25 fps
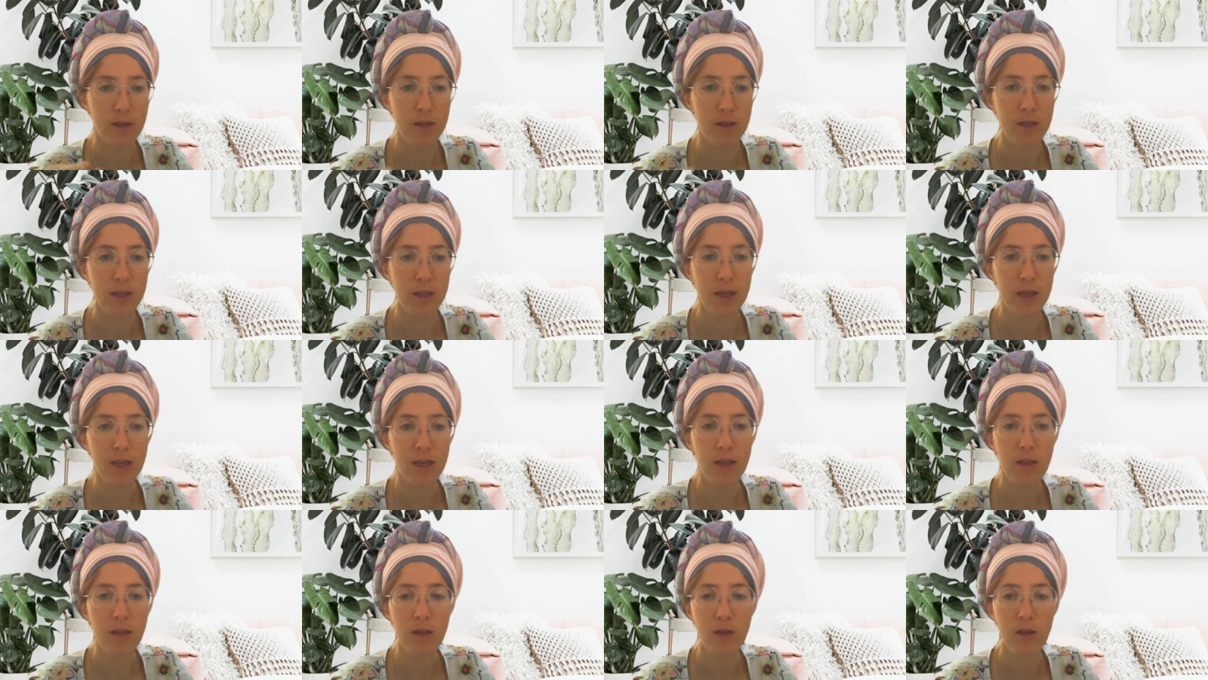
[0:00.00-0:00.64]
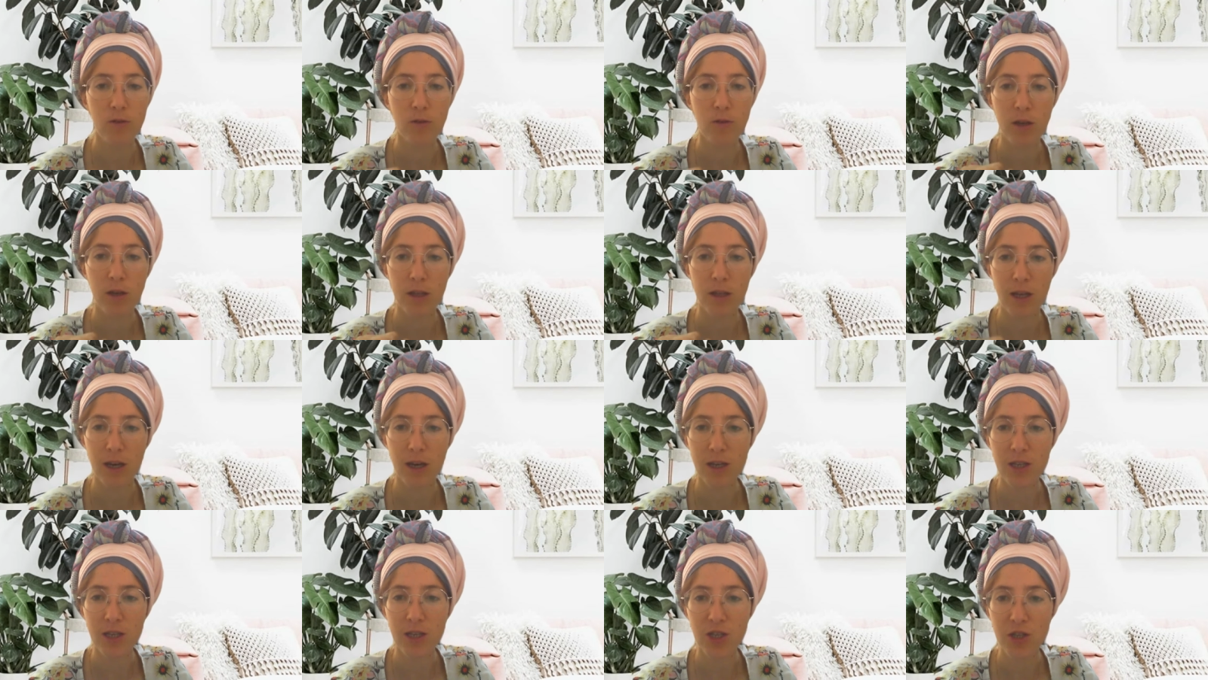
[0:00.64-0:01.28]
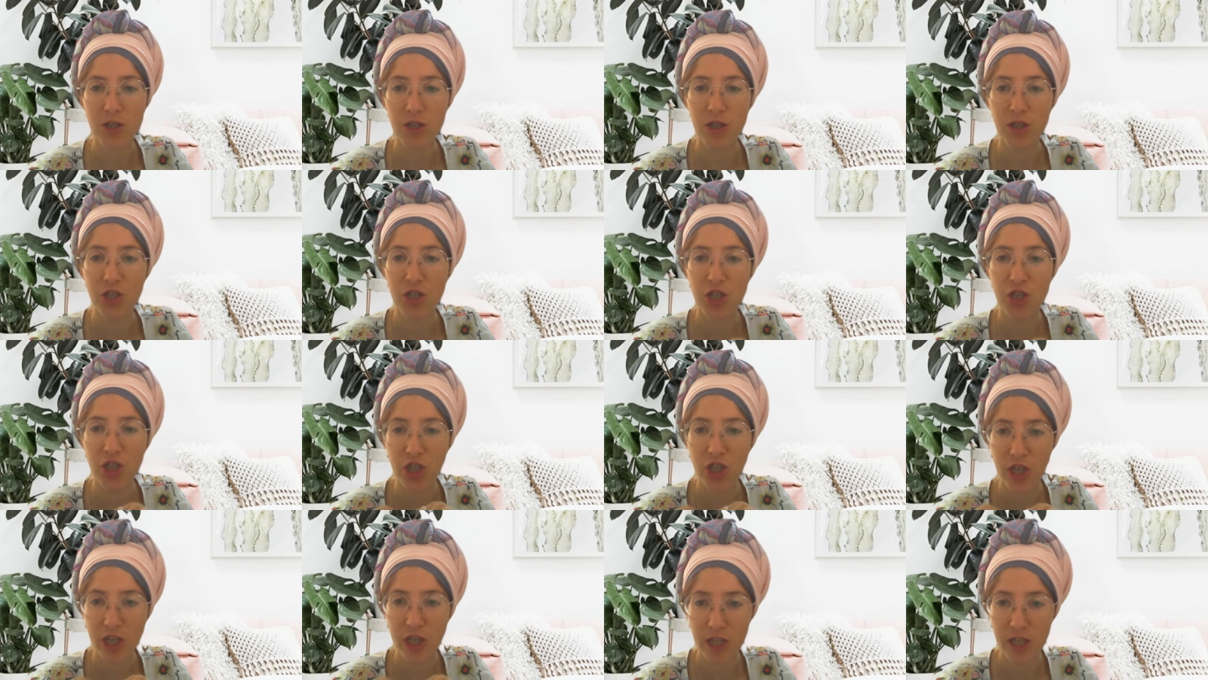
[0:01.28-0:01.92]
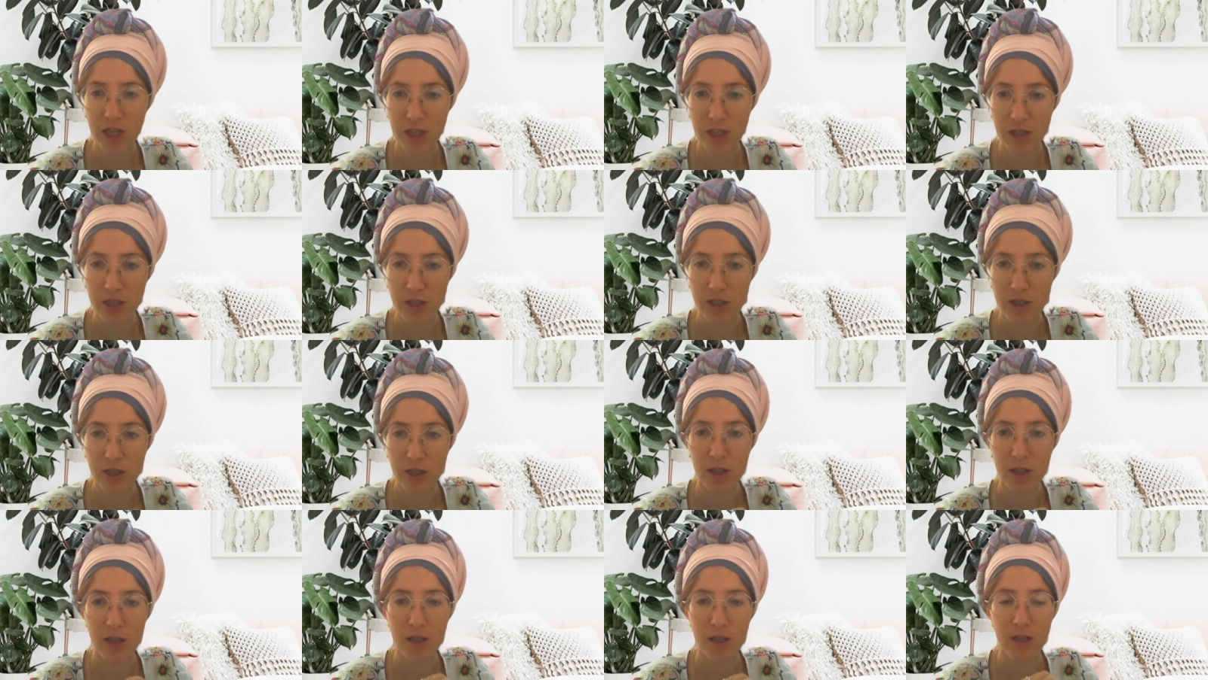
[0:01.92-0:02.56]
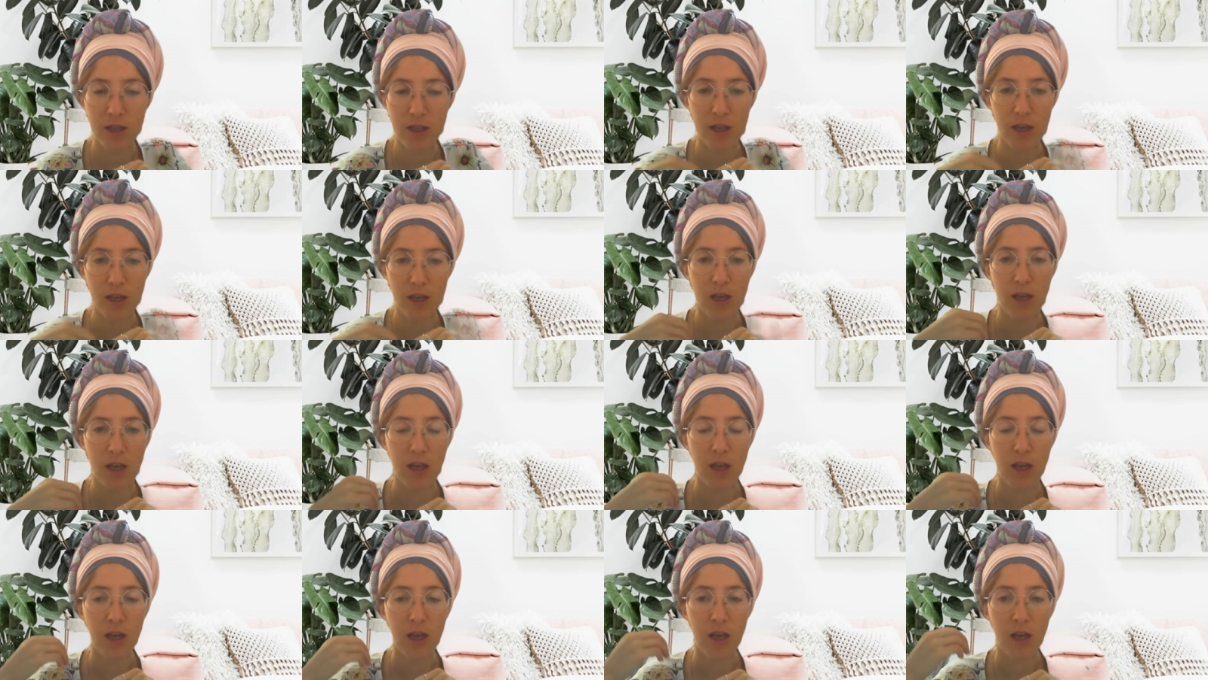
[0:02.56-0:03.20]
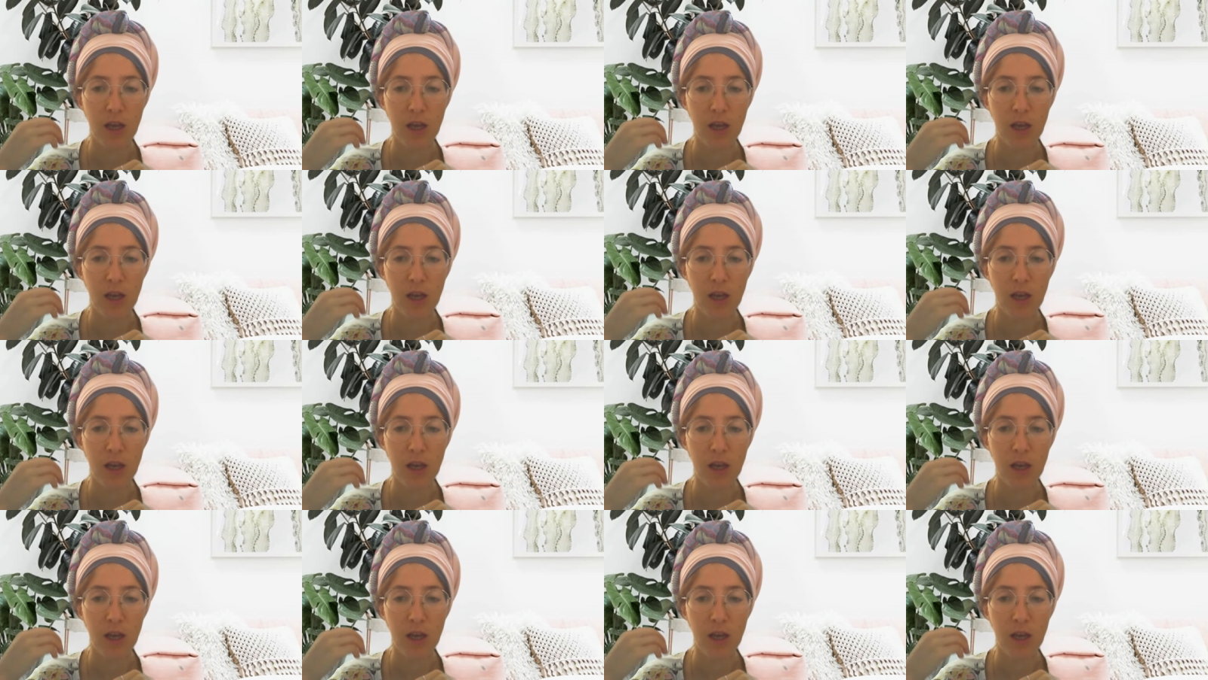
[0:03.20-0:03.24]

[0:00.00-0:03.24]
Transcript: then you can actually change the